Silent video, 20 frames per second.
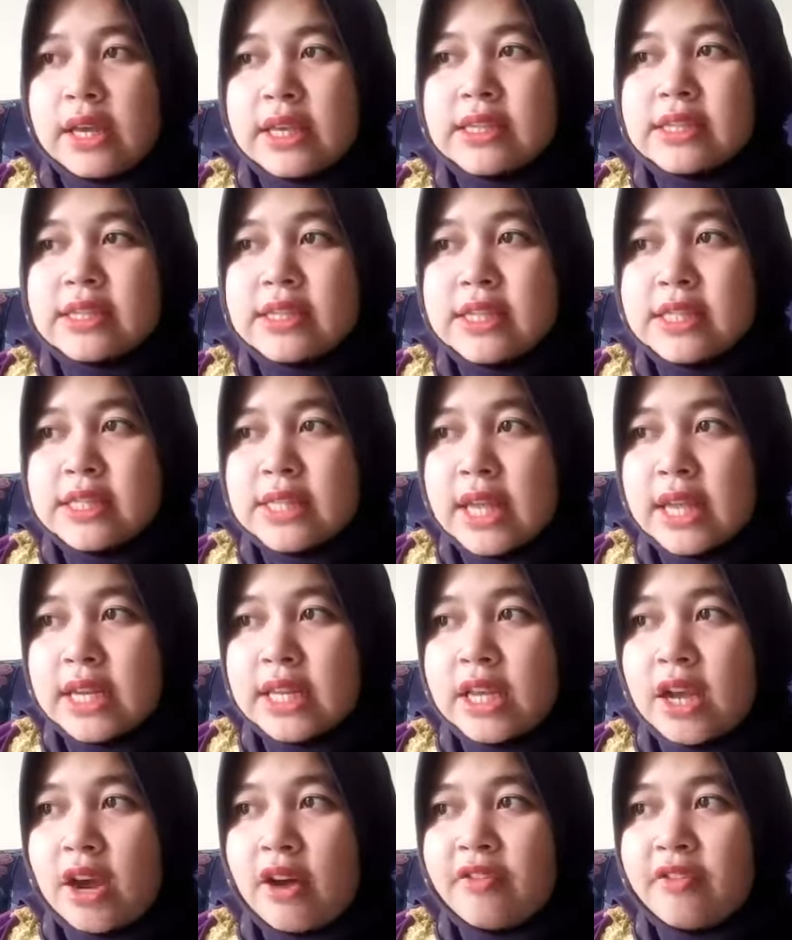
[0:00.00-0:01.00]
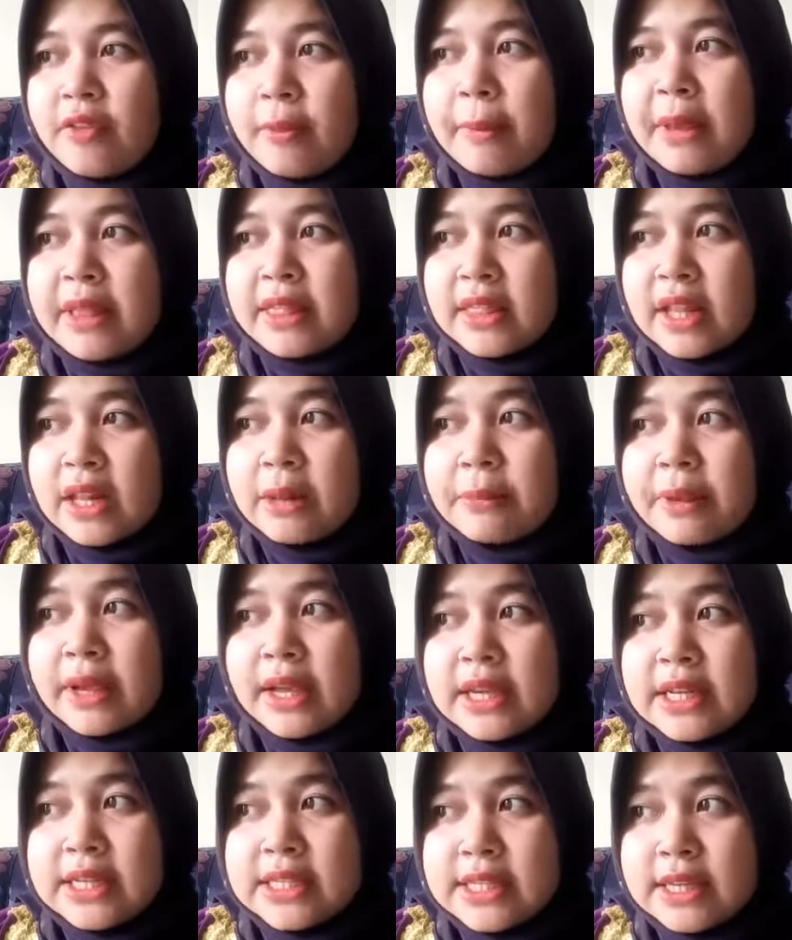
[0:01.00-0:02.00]
is the study of mental
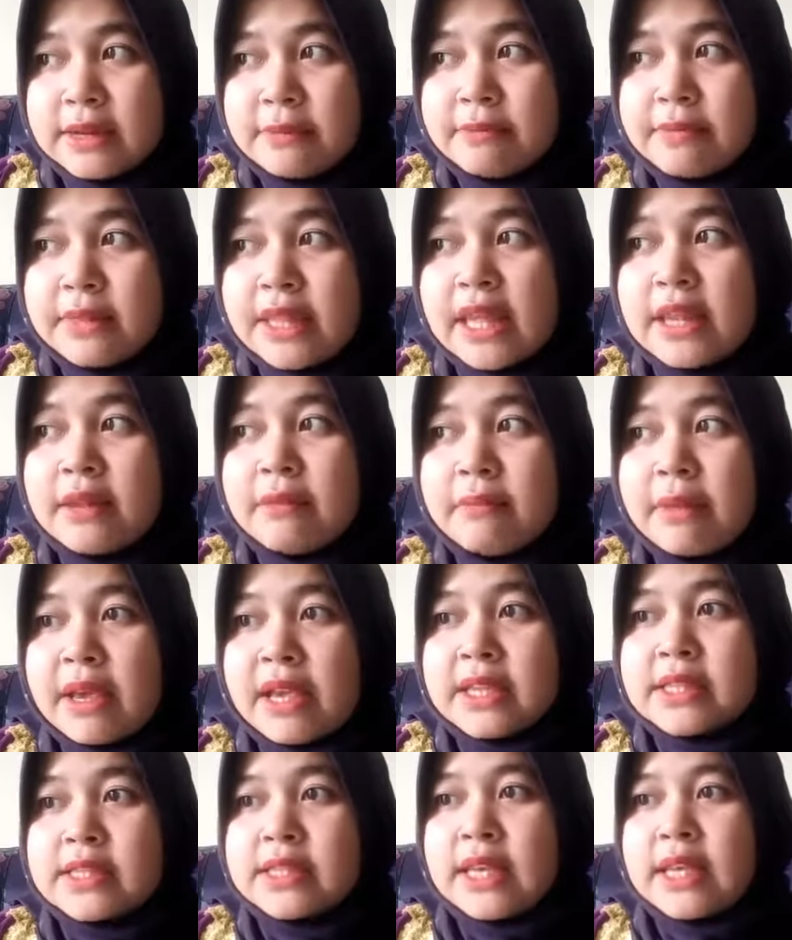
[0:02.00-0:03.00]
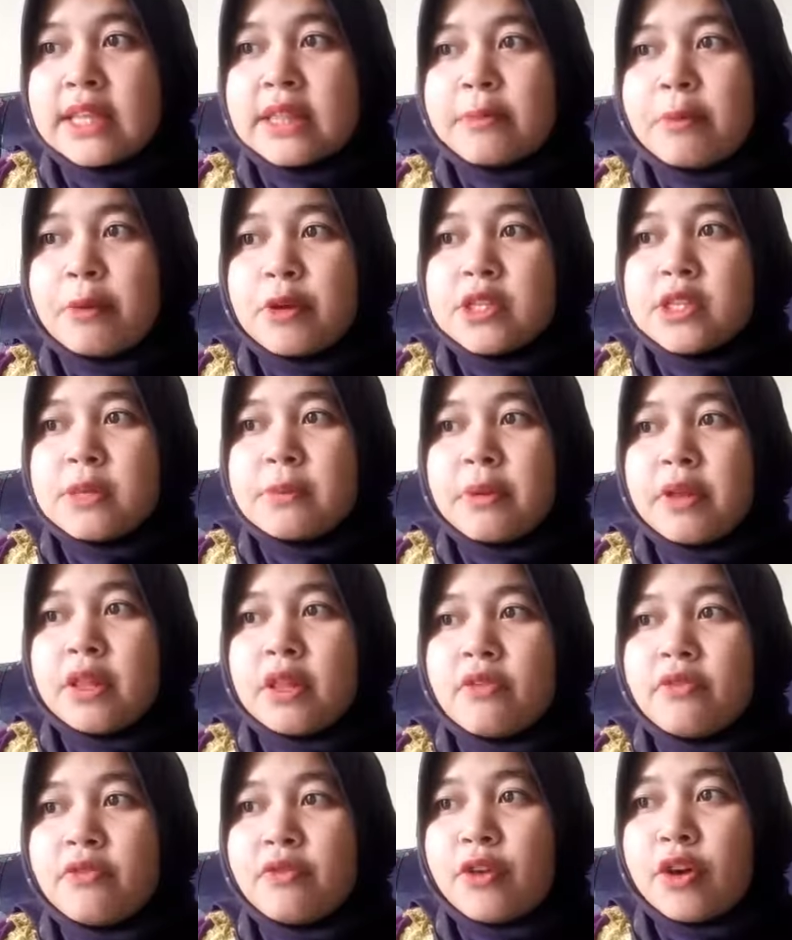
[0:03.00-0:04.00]
mechanism that makes it
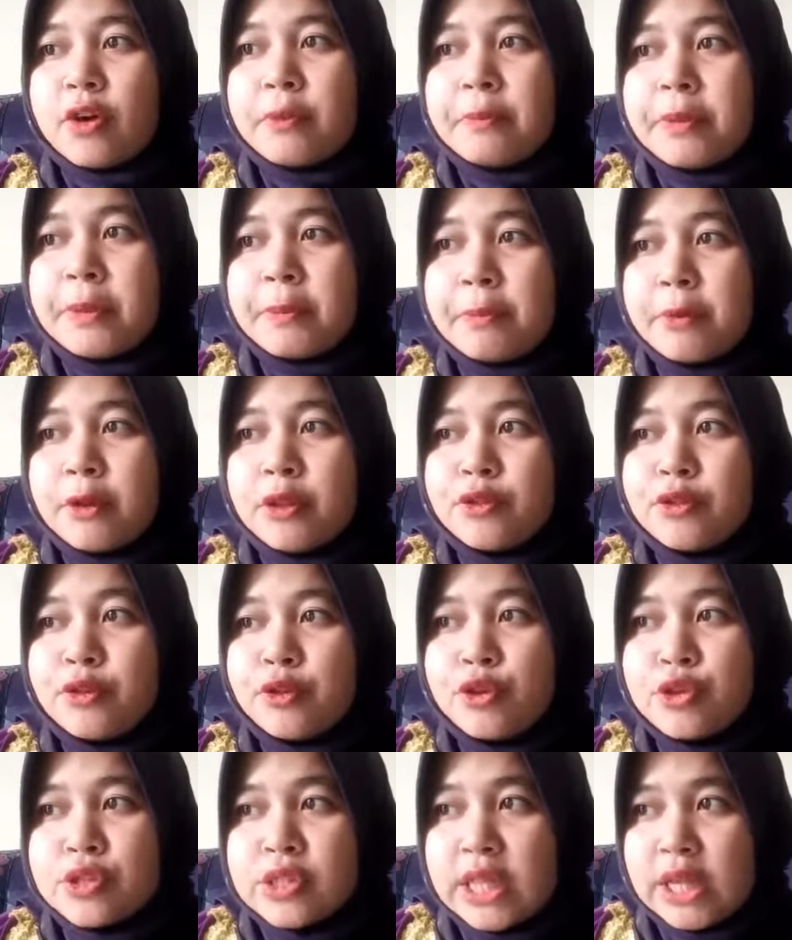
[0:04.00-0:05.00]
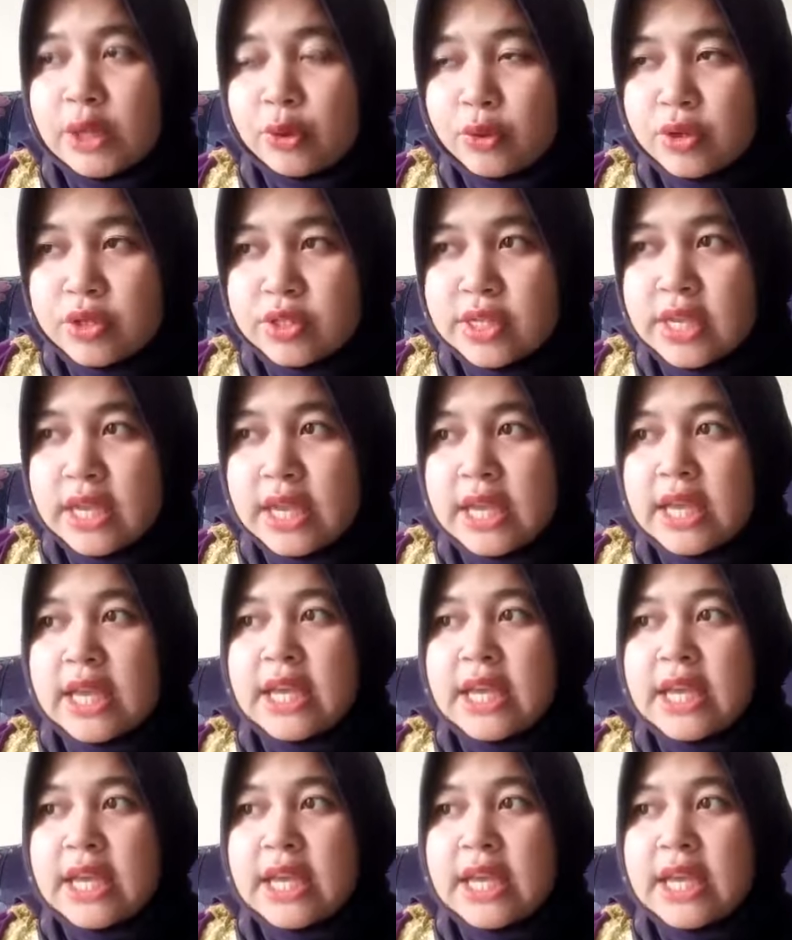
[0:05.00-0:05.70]
possible for people to use language.